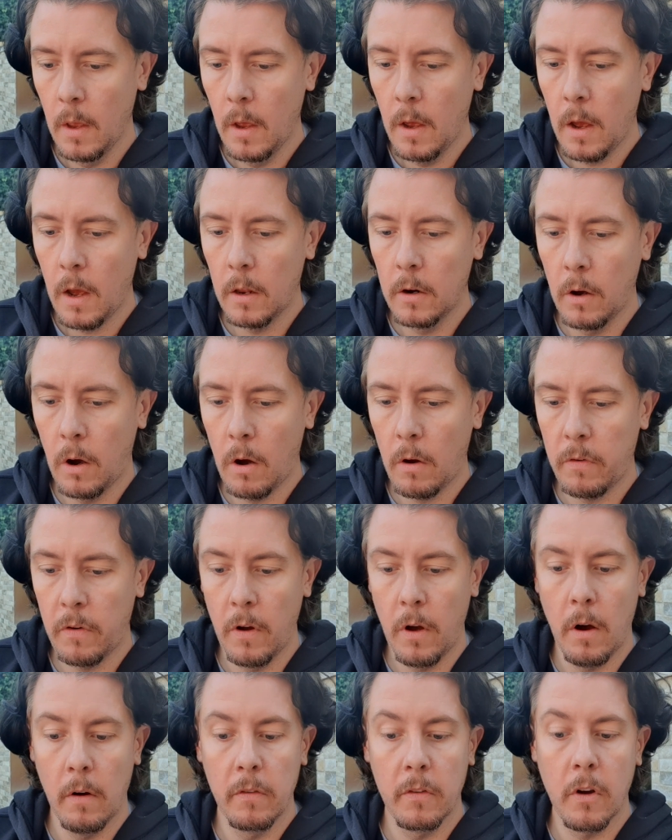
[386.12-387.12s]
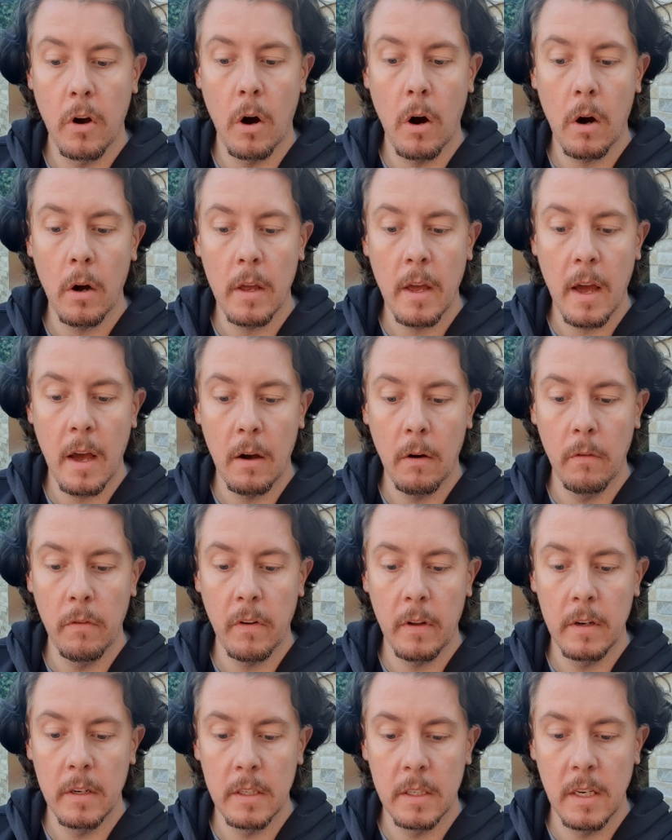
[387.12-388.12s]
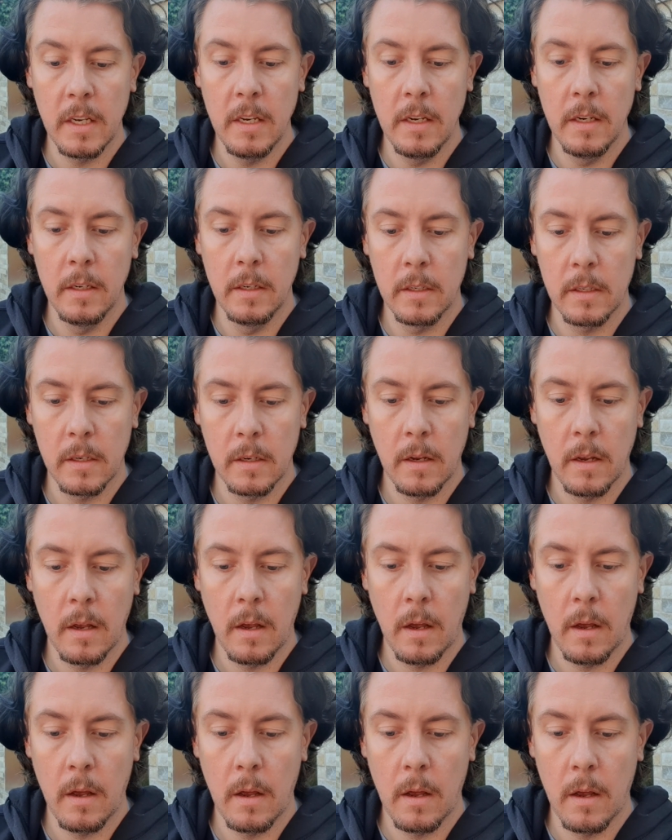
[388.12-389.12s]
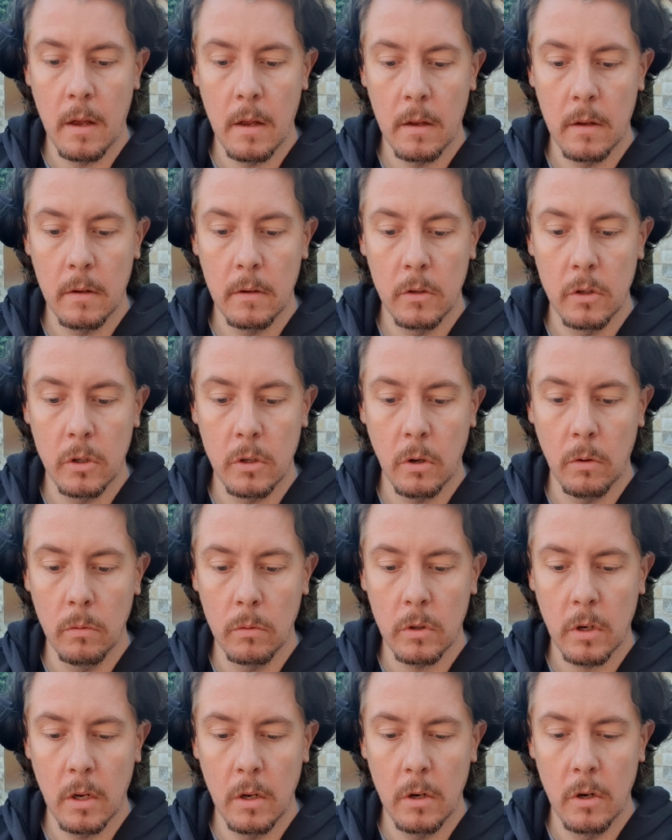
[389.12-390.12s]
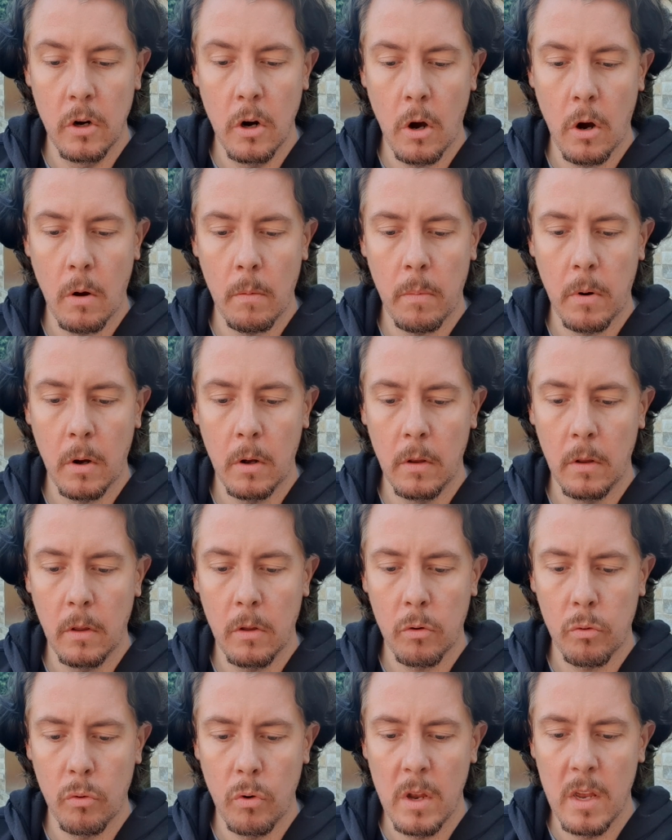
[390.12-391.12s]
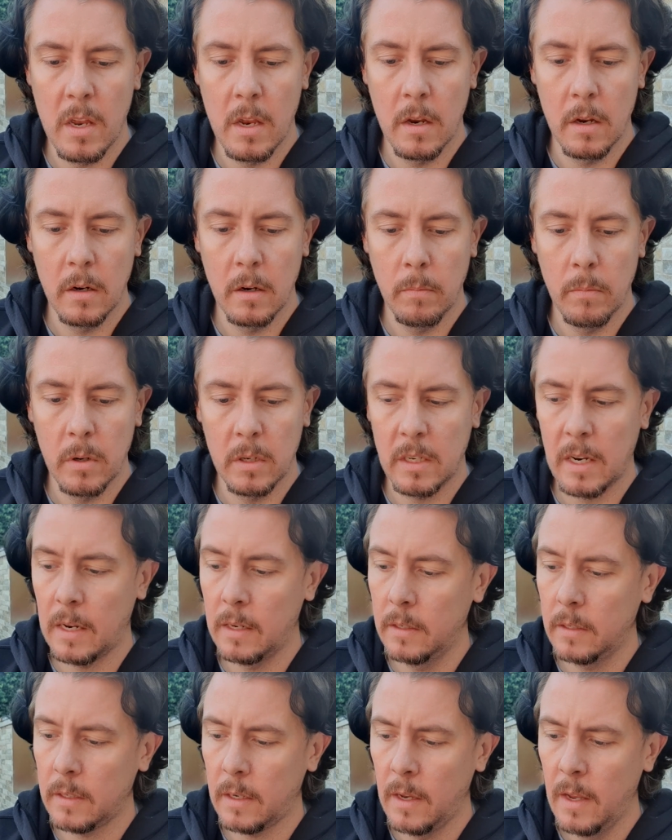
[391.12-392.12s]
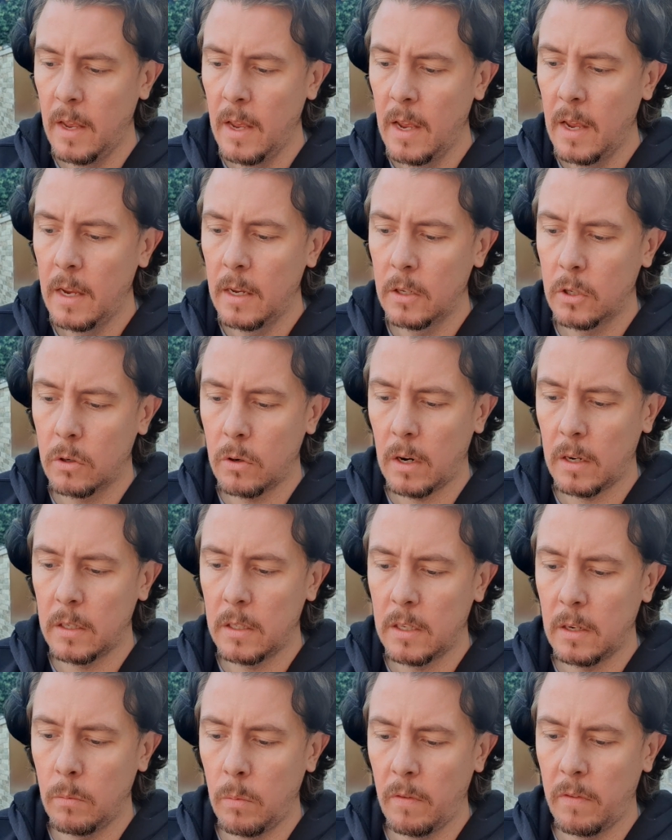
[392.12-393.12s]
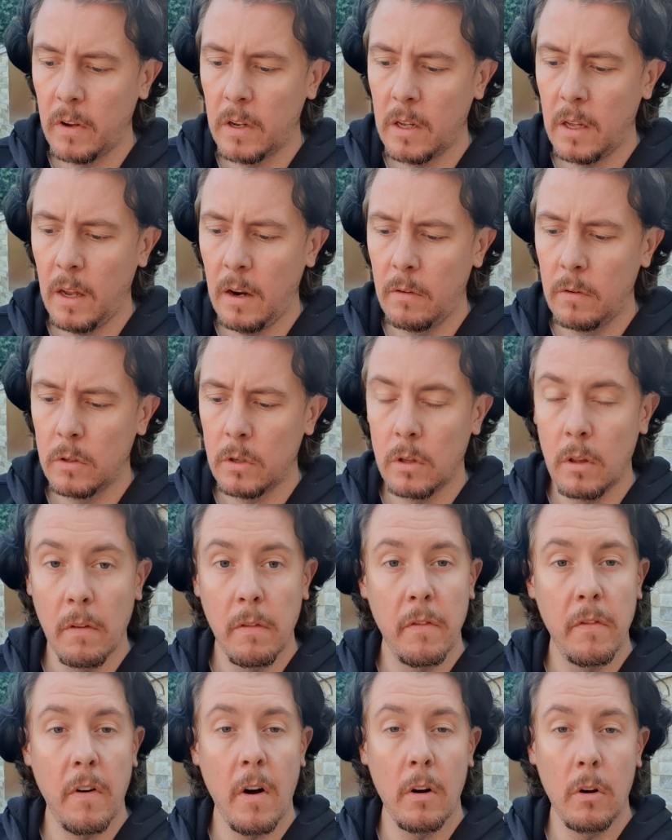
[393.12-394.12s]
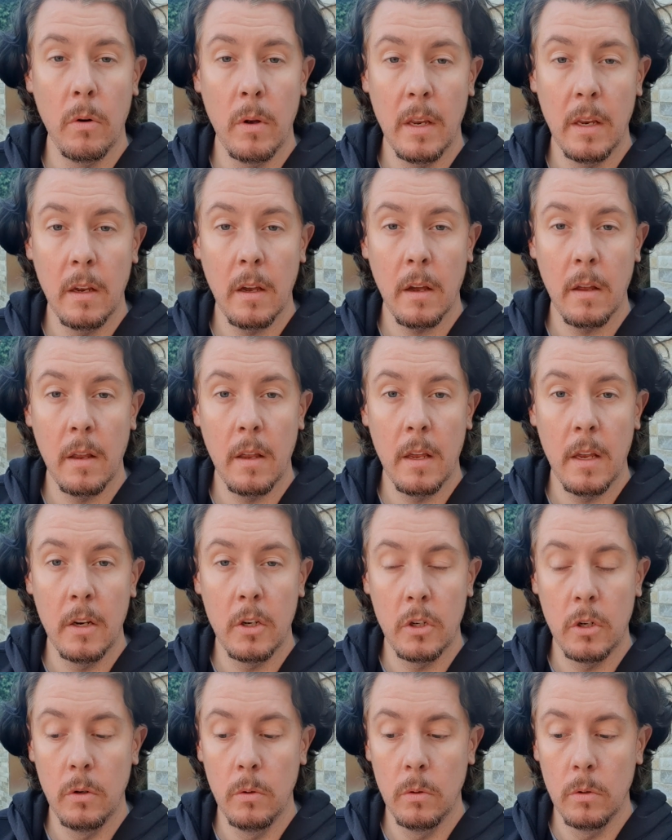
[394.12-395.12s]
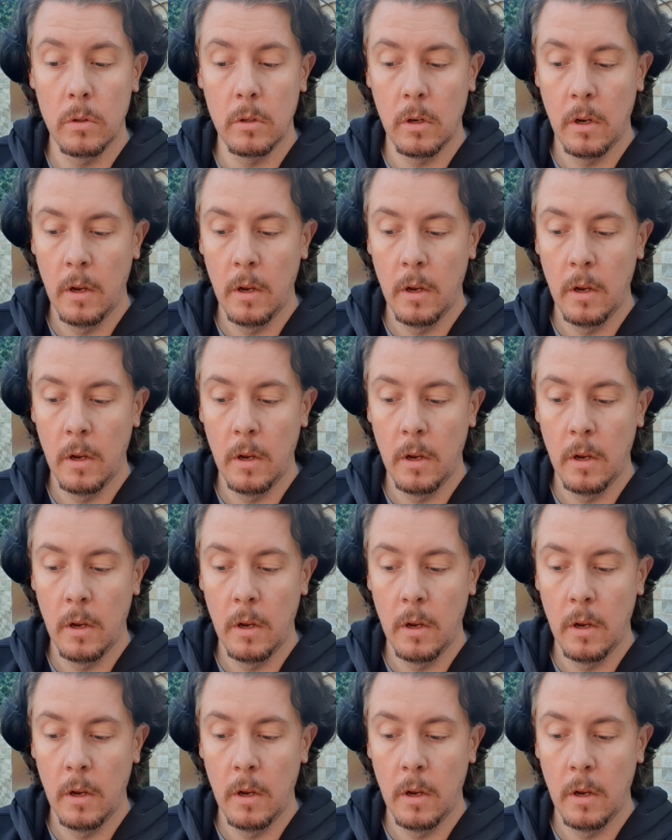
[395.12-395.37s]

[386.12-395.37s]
an author of Koi Health and Disease. Salt at 0.3% is credited with a clearance of the following issues.